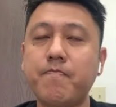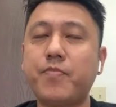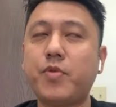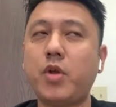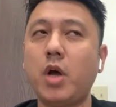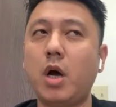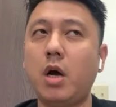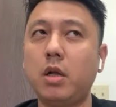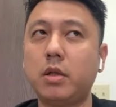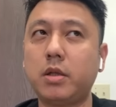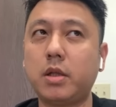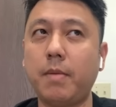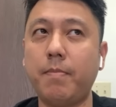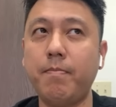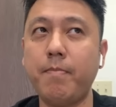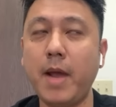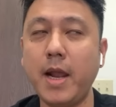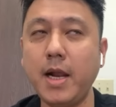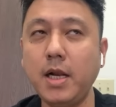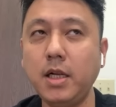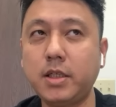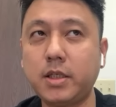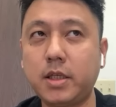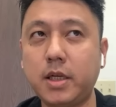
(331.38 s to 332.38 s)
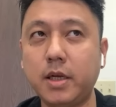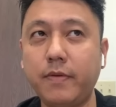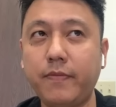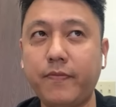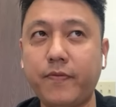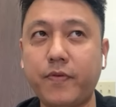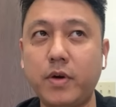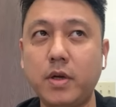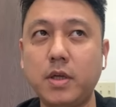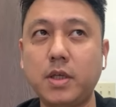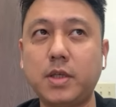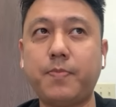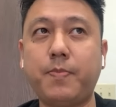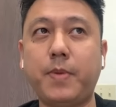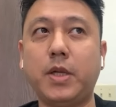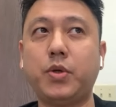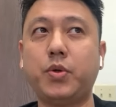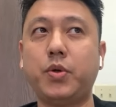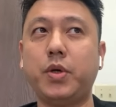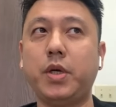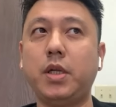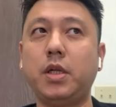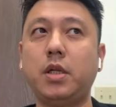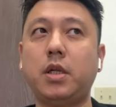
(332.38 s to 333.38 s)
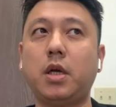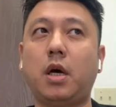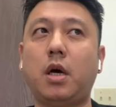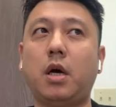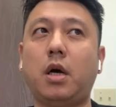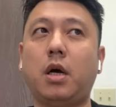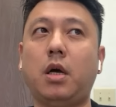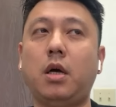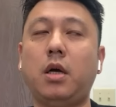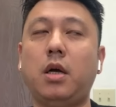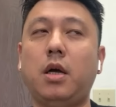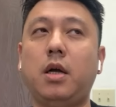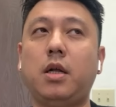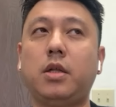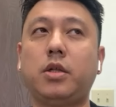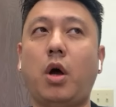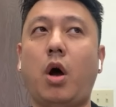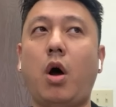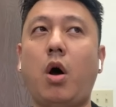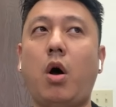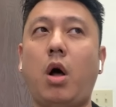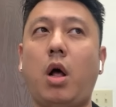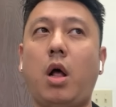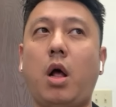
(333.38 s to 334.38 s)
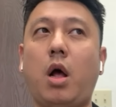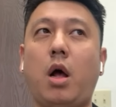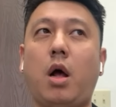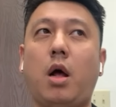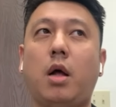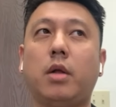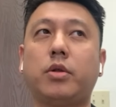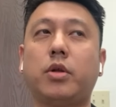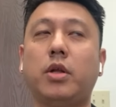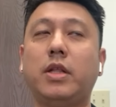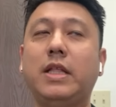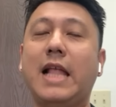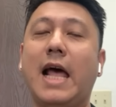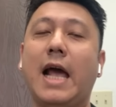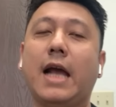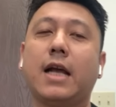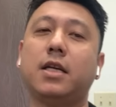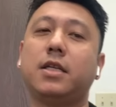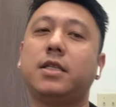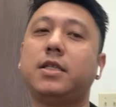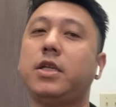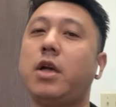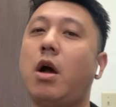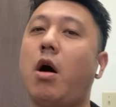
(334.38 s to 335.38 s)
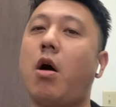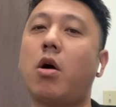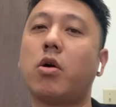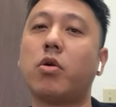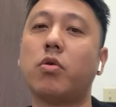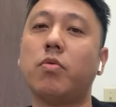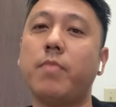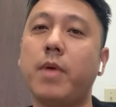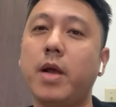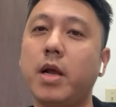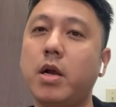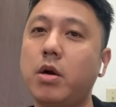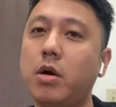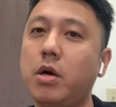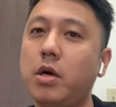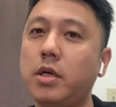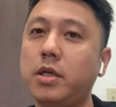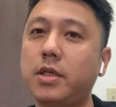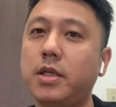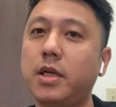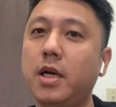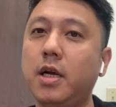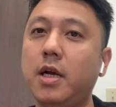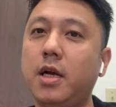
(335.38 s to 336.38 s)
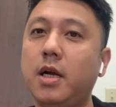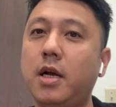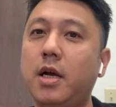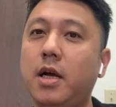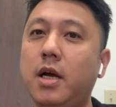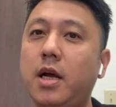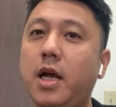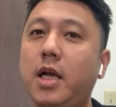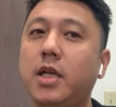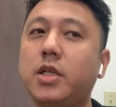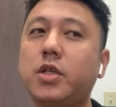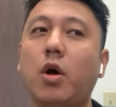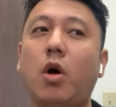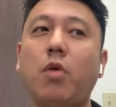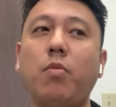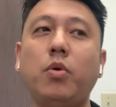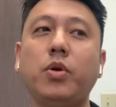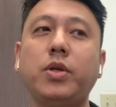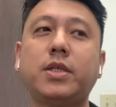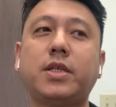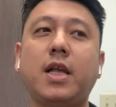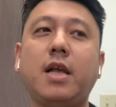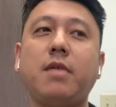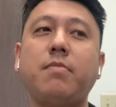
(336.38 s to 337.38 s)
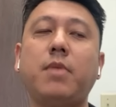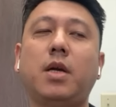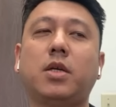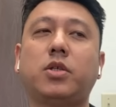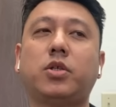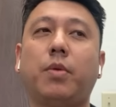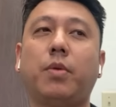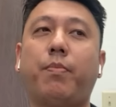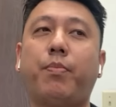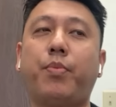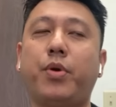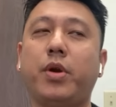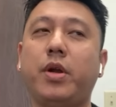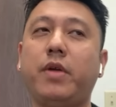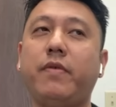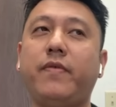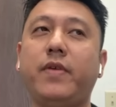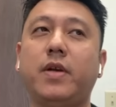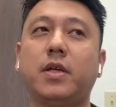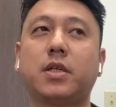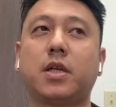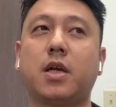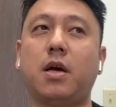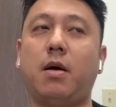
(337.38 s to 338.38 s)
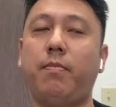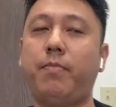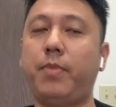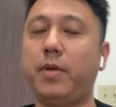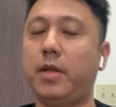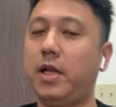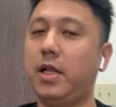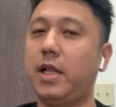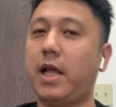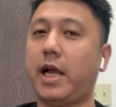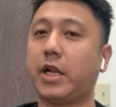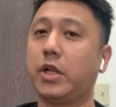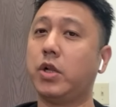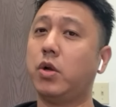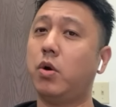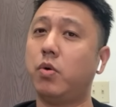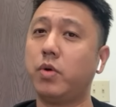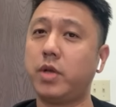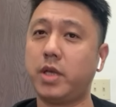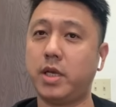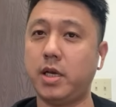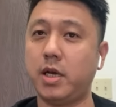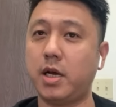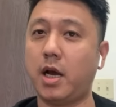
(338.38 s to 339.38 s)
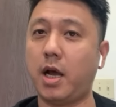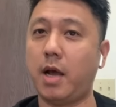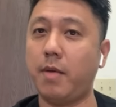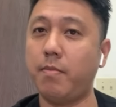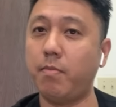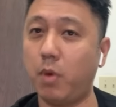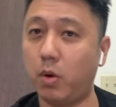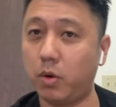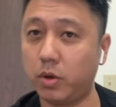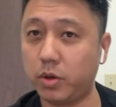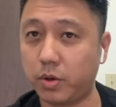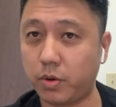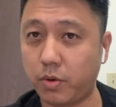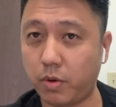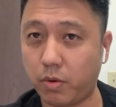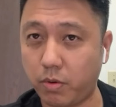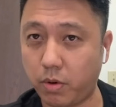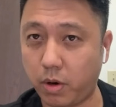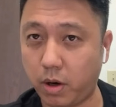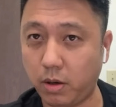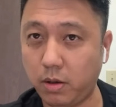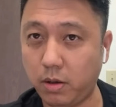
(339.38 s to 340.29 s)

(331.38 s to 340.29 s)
The main difference between the legacy automakers is almost same as the previous company like Nokia and Motorola.